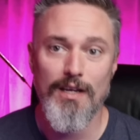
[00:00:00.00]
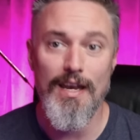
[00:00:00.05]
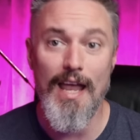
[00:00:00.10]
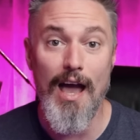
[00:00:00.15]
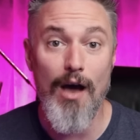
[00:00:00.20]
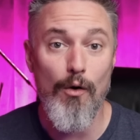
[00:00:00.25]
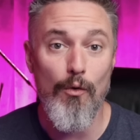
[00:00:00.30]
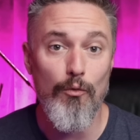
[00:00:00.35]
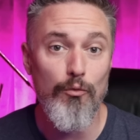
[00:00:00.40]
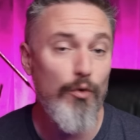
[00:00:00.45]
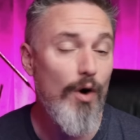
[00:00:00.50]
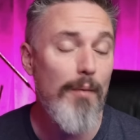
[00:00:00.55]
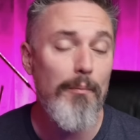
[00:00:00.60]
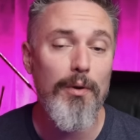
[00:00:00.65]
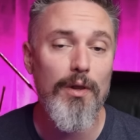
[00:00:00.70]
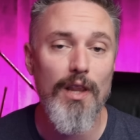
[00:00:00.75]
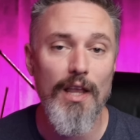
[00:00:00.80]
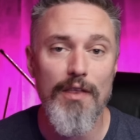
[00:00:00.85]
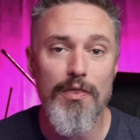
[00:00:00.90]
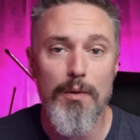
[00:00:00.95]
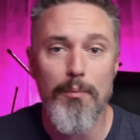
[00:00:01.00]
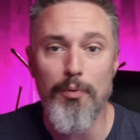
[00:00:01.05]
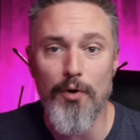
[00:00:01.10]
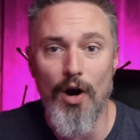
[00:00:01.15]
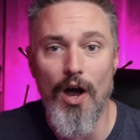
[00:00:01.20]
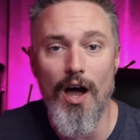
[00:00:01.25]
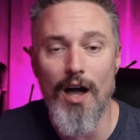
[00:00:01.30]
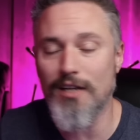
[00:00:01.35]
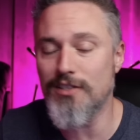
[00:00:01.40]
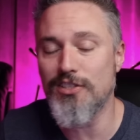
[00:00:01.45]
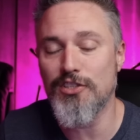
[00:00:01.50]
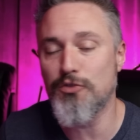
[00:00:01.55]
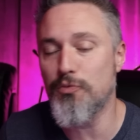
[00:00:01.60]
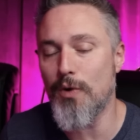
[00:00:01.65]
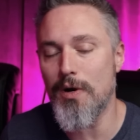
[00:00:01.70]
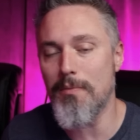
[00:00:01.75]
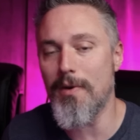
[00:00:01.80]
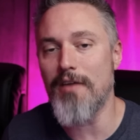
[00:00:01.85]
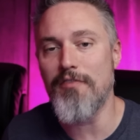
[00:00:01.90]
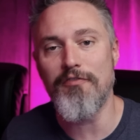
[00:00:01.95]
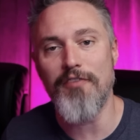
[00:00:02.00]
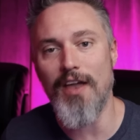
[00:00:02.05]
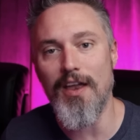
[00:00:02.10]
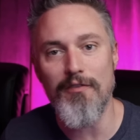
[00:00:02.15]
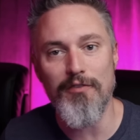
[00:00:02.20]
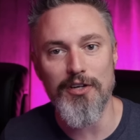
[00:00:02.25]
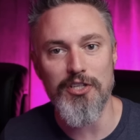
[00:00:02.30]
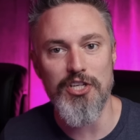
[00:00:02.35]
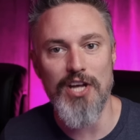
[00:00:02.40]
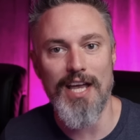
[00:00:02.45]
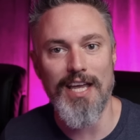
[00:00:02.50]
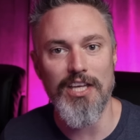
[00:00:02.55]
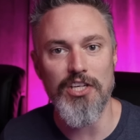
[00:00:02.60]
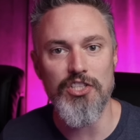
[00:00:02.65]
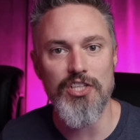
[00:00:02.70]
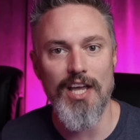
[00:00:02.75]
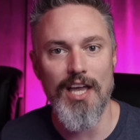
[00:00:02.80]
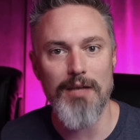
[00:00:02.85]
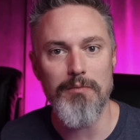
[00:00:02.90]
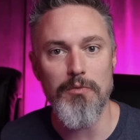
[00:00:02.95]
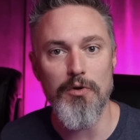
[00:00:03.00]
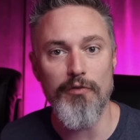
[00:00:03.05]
Now, Rumble in the Bronx is one of my favorite Jackie Chan